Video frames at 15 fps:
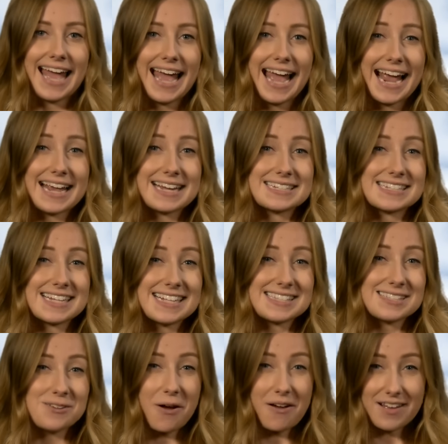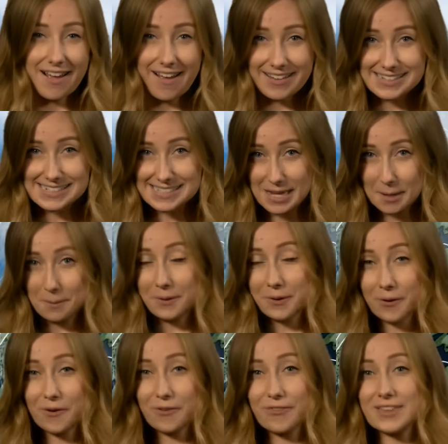And it's not
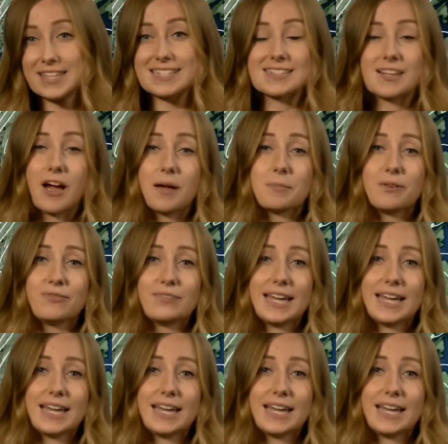untypical for this time of